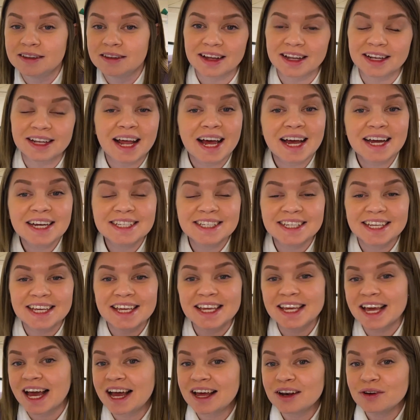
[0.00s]
Lighting
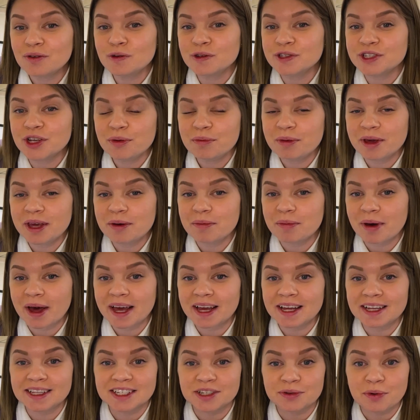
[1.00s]
can also be a
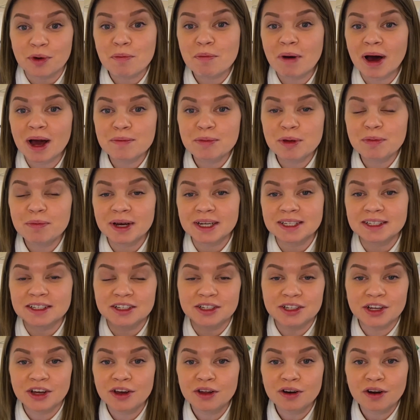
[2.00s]
pain, so it might be best to
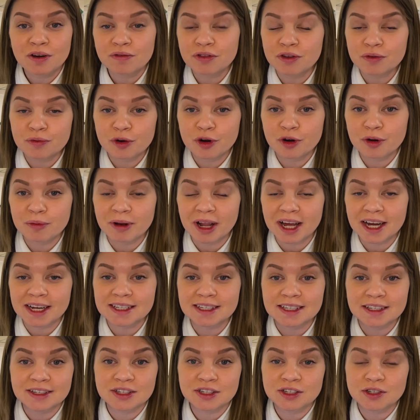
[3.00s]
turn off the room lights
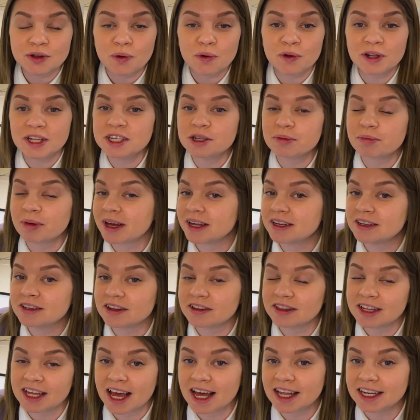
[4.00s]
and solely depend
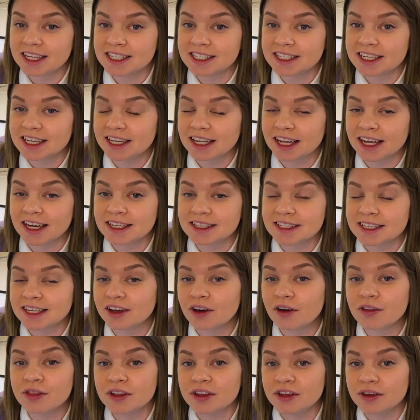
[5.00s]
on the LED lighting
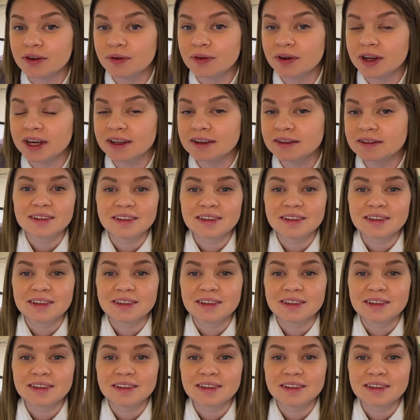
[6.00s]
on the unit.